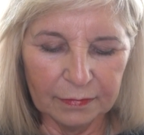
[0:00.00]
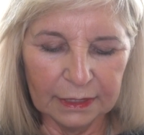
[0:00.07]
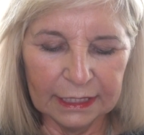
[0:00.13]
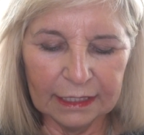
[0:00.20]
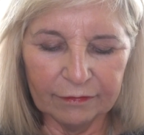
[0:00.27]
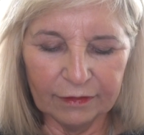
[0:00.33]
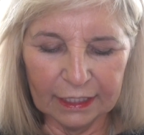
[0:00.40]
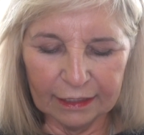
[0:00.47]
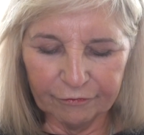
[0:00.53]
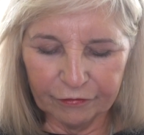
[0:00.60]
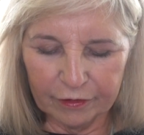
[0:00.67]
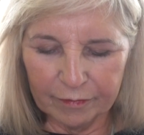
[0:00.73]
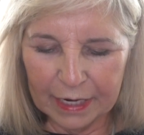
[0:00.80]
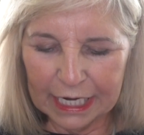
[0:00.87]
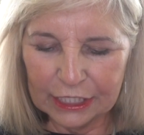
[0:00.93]
give the
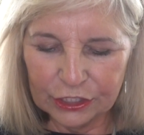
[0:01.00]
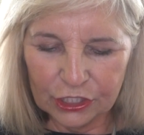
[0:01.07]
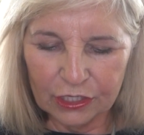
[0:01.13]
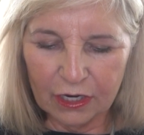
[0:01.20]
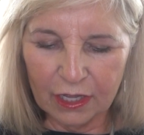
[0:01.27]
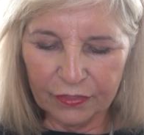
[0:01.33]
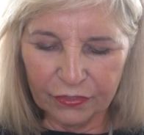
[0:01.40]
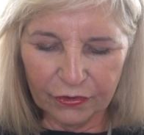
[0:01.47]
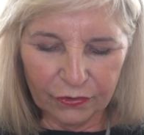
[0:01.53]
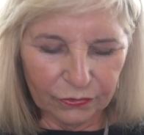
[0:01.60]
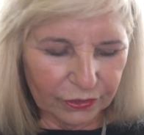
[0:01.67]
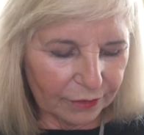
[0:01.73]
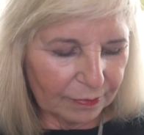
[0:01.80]
information on those.